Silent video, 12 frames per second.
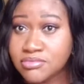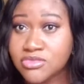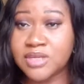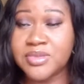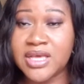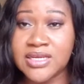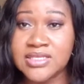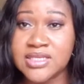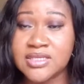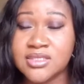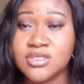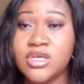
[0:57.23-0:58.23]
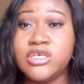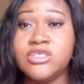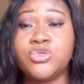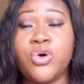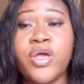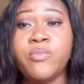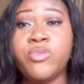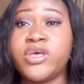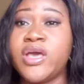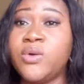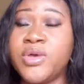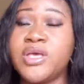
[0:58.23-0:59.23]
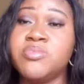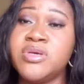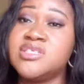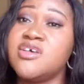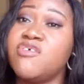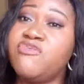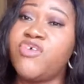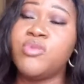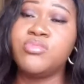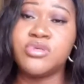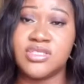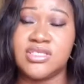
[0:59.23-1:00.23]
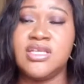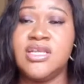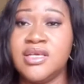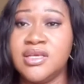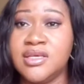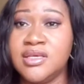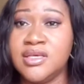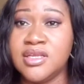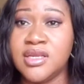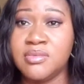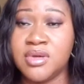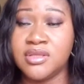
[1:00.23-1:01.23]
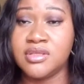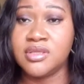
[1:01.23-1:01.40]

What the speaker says: Does that make any sense? So a book a week means 4 books in a month.